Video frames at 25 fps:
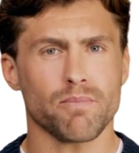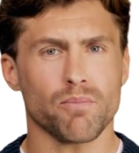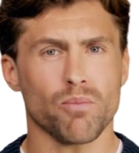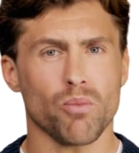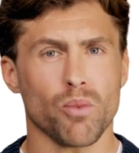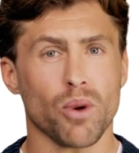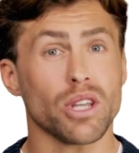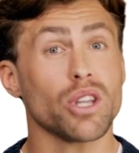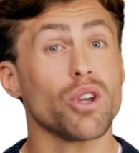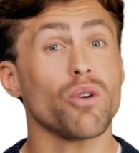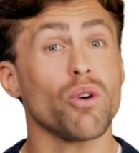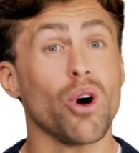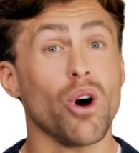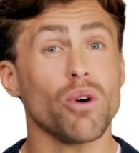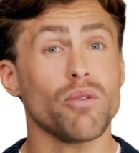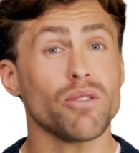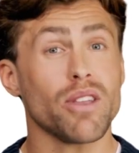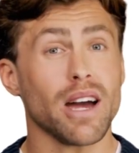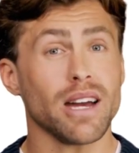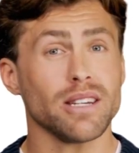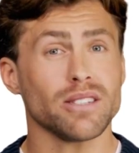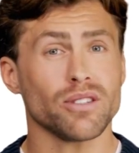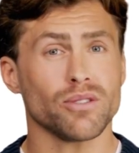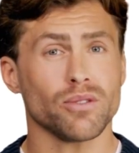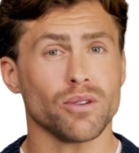When you own
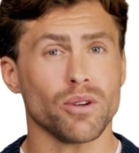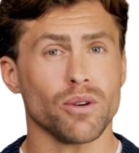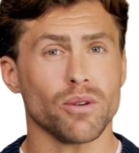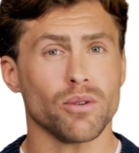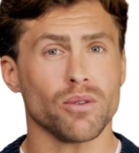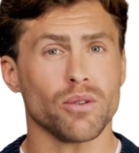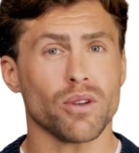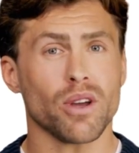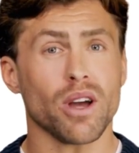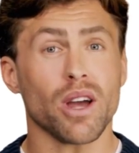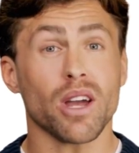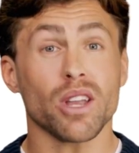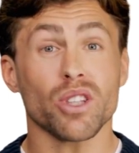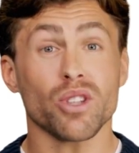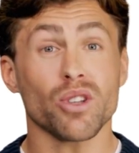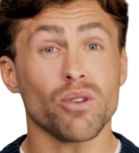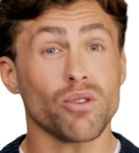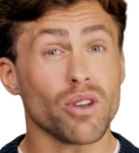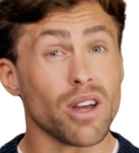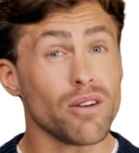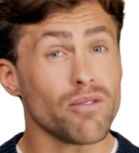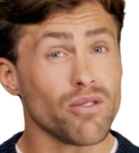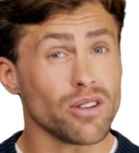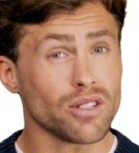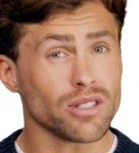that truth, you
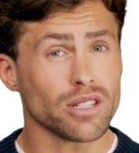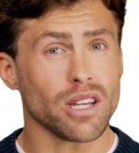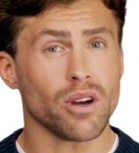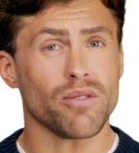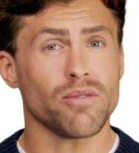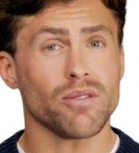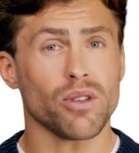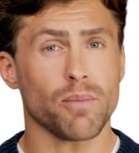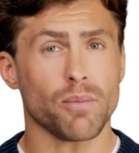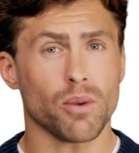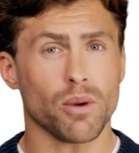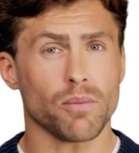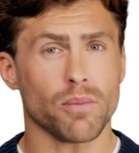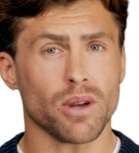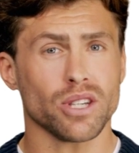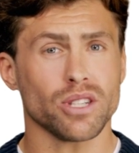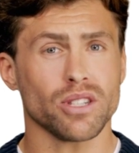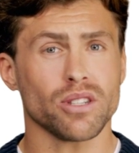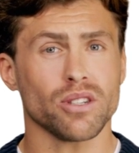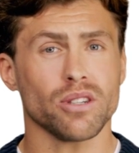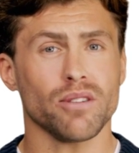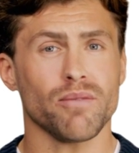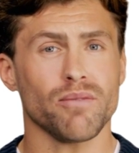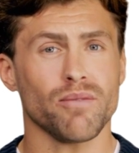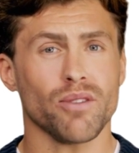give yourself the
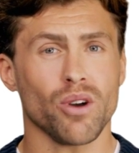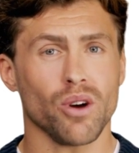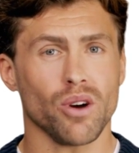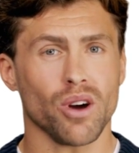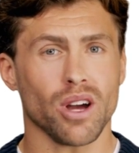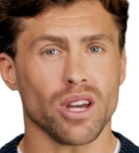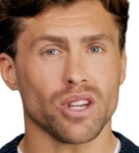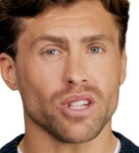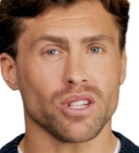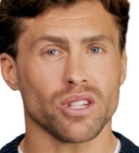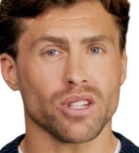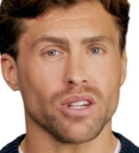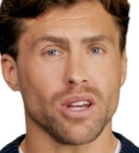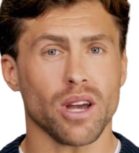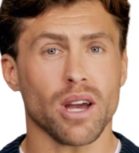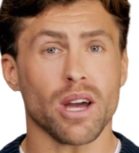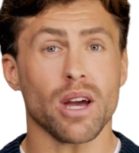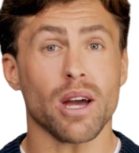permission to flourish,